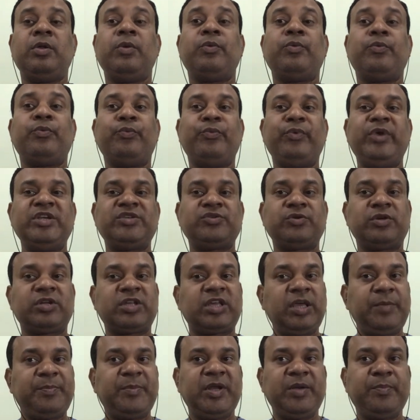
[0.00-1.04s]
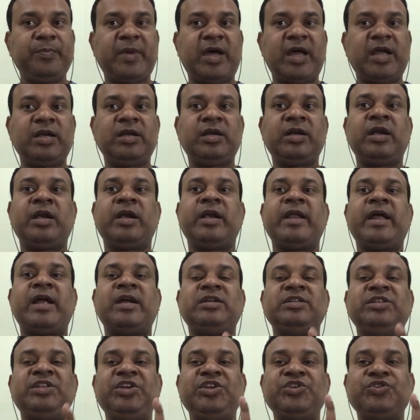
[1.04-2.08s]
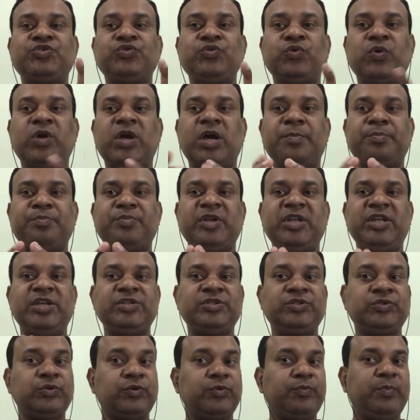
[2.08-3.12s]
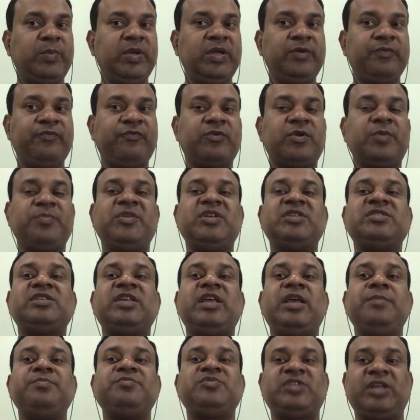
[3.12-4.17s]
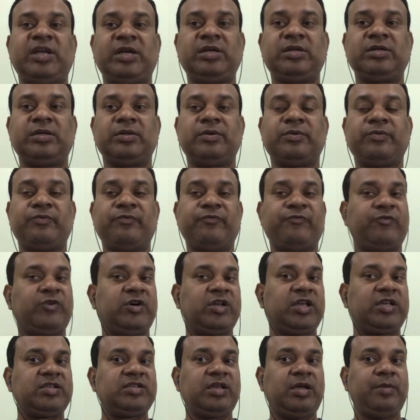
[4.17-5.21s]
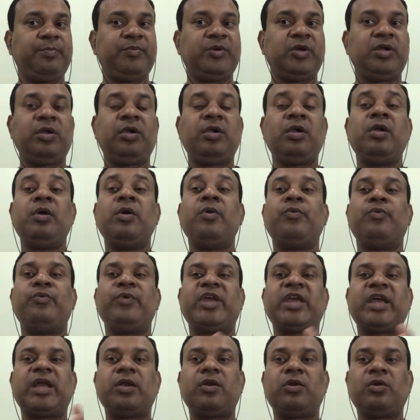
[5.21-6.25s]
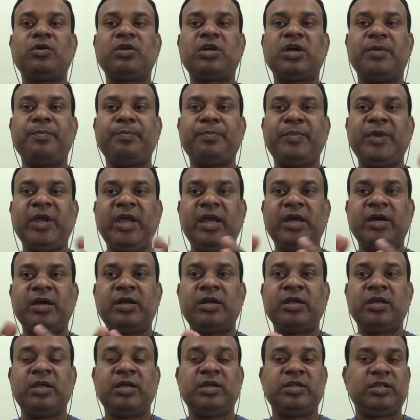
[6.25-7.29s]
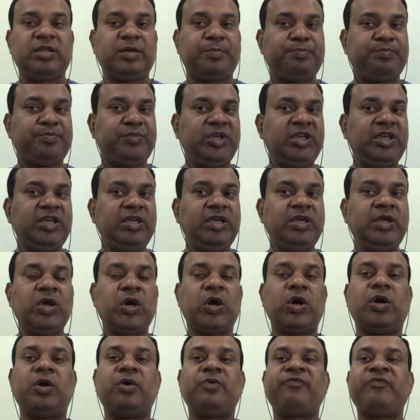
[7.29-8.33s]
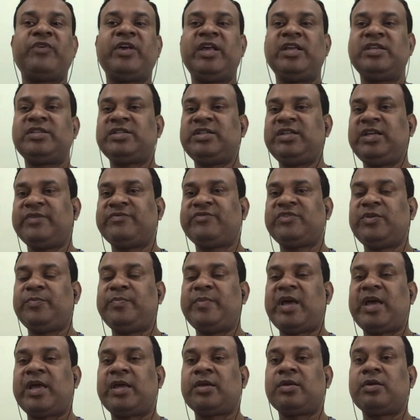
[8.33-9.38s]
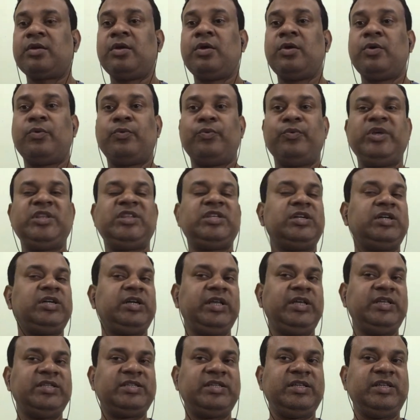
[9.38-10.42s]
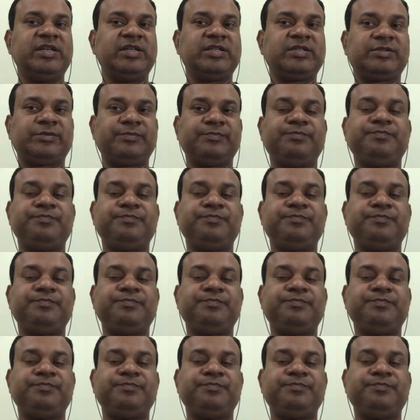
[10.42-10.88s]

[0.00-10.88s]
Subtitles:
we should keep in mind that these two companies should be from the same sector. For example, we cannot compare the PE of HDFC Bank with TCS.